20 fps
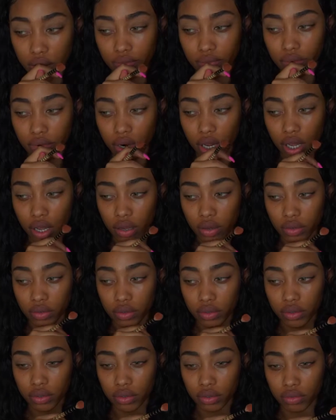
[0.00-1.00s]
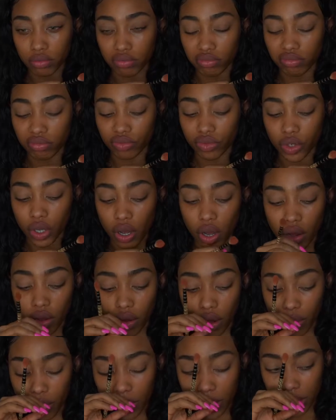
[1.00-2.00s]
Brown. Oh no,
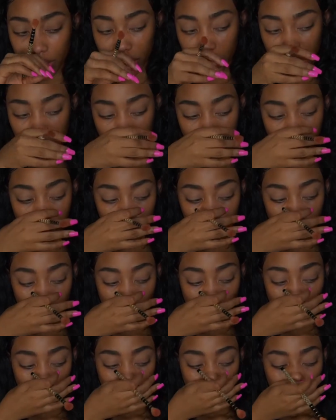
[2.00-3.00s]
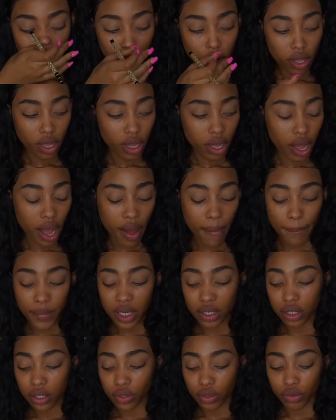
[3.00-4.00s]
I want it to be colorful, so I'm
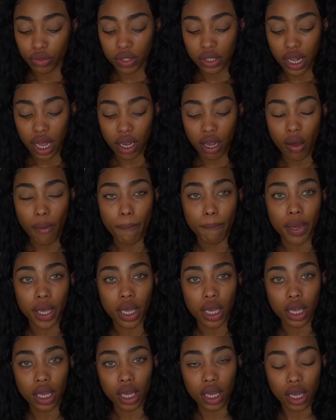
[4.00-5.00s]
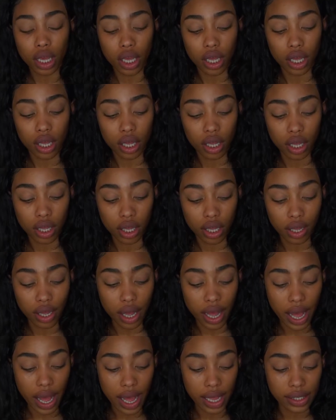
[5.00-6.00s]
gonna use like a pink
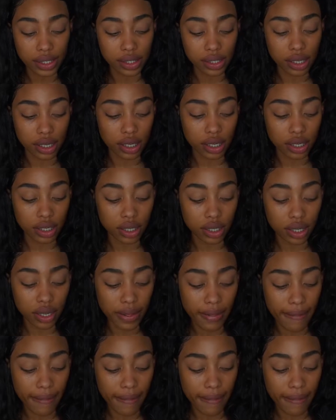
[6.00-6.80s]
as a